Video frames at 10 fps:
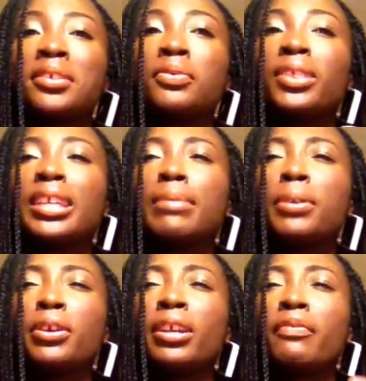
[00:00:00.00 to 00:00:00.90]
within a
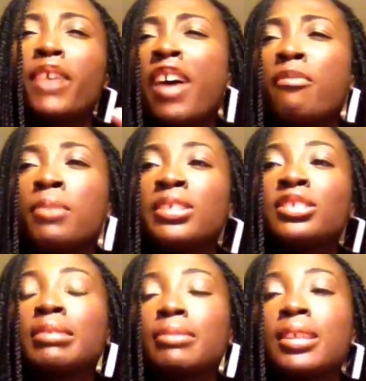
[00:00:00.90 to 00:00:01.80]
period of 5 months
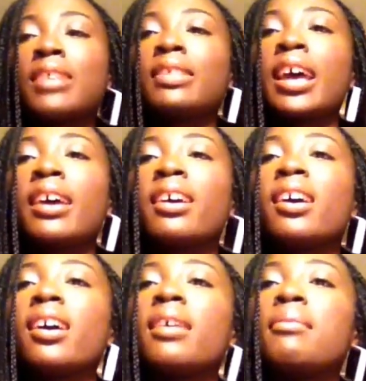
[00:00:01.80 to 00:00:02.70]
or something like that
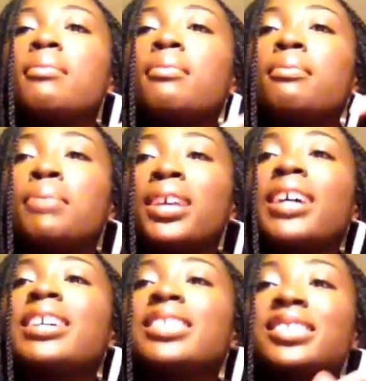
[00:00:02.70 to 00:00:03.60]

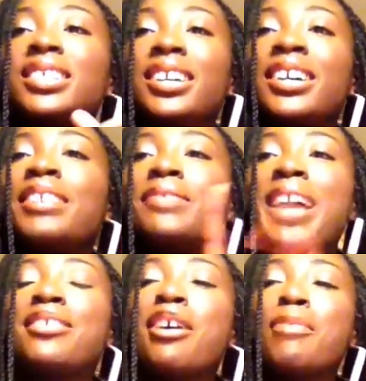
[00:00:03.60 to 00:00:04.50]
because of
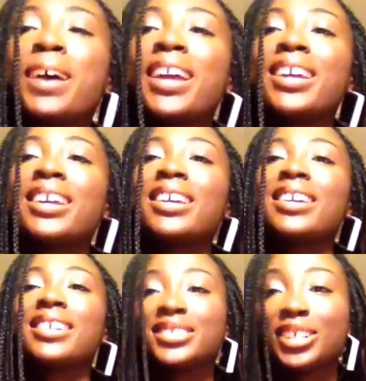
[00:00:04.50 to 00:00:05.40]
that dog bite.
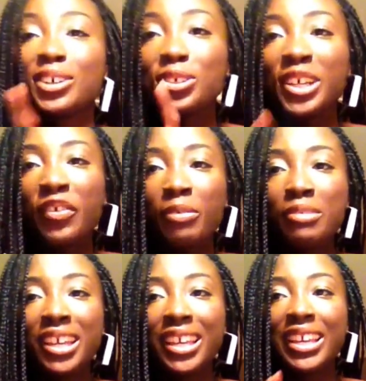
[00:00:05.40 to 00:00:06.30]
So you'll hear from
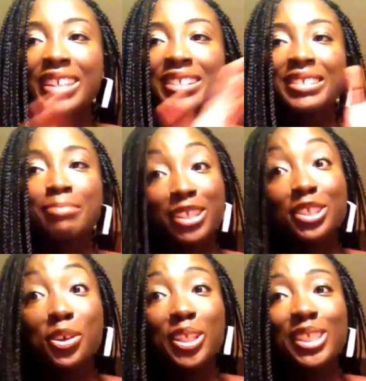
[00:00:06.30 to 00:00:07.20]
me again. My
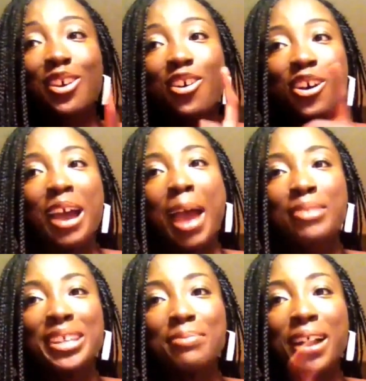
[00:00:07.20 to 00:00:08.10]
story is long.
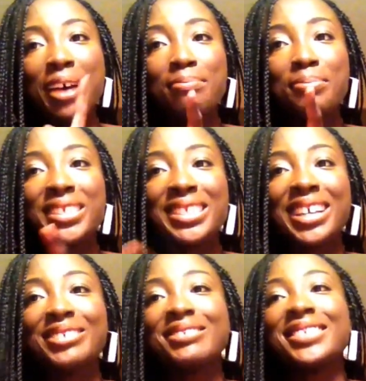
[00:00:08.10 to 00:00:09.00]
I'm NitaPOP. Peace out.